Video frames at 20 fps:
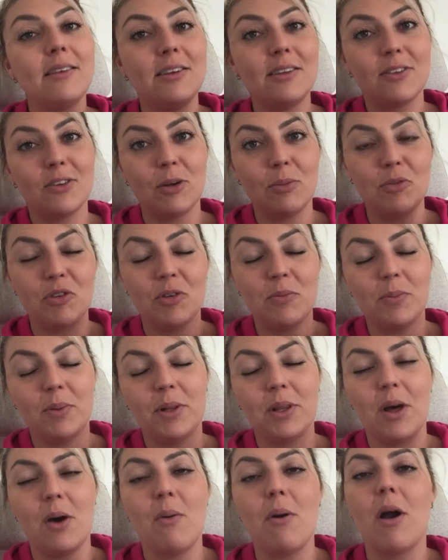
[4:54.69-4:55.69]
description
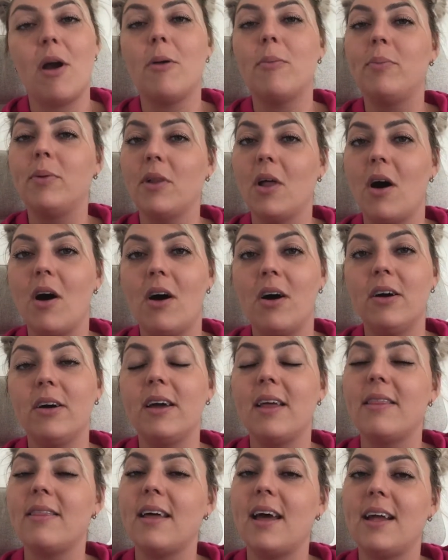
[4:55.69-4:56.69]
below our blog
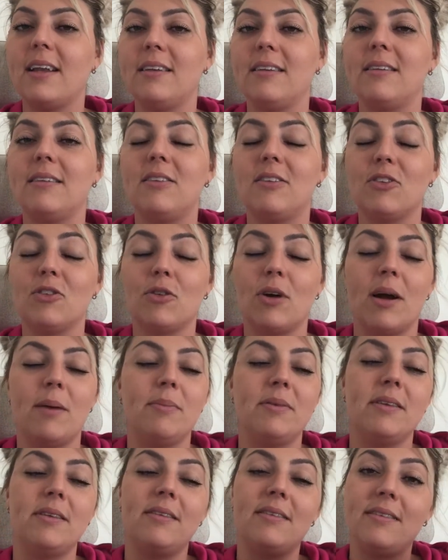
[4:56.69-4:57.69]
that describes
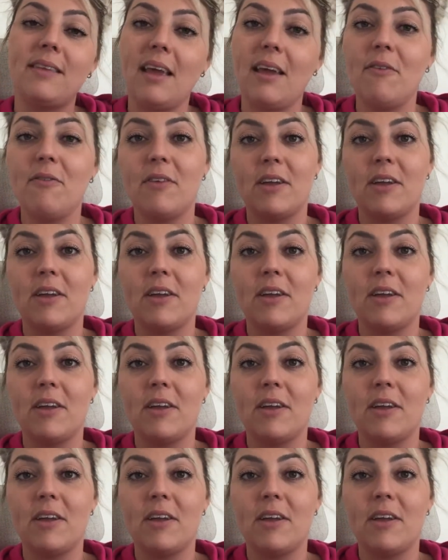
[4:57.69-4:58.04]
safe